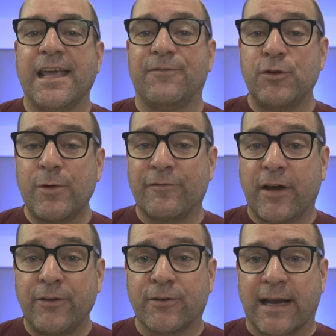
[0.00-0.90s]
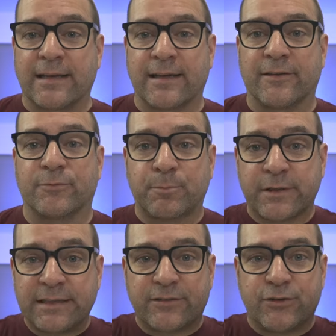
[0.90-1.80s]
If you have other ideas,
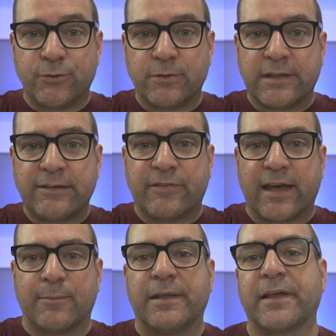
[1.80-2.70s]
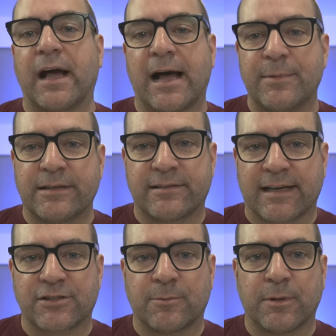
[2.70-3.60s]
please do leave them in the comment
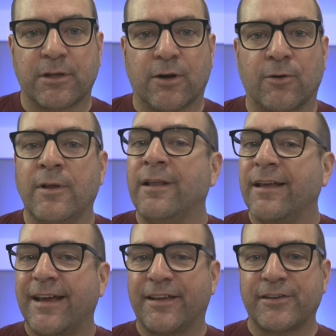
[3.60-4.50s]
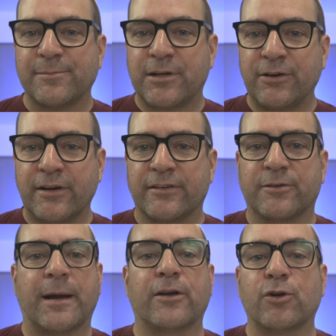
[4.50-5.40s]
section below as I'm curious
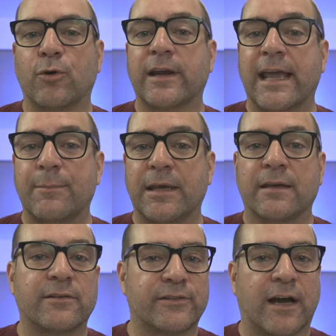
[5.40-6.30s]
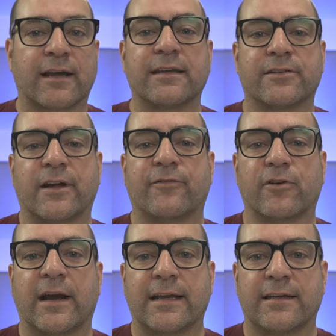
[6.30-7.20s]
about your gaming stocking
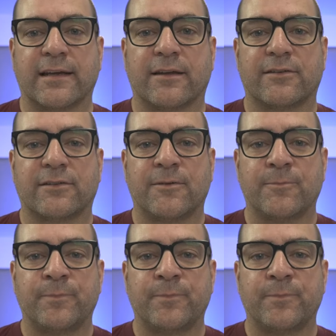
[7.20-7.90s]
stuffer ideas.